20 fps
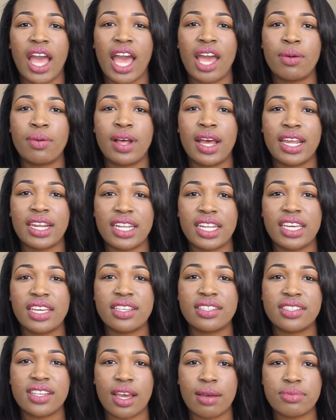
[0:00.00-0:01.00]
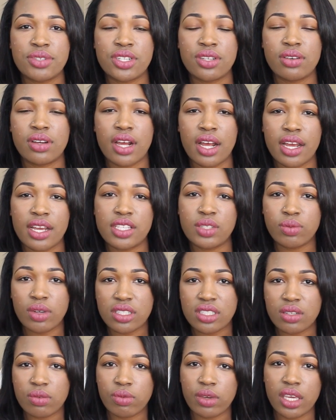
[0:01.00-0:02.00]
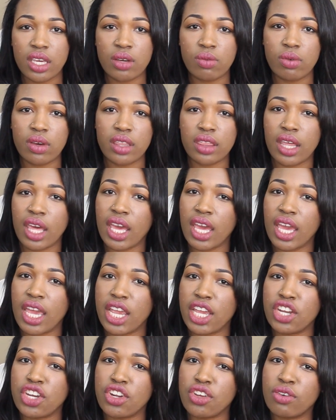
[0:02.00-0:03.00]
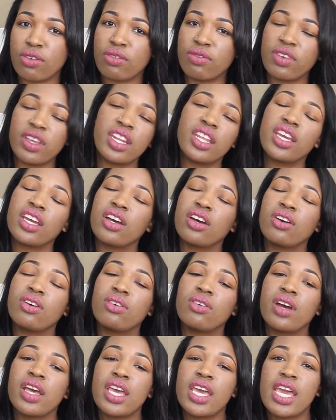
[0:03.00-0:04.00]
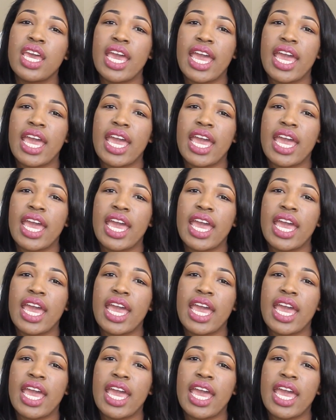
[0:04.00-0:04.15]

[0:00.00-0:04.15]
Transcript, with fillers: I will at least come to you guys once a week with a new video.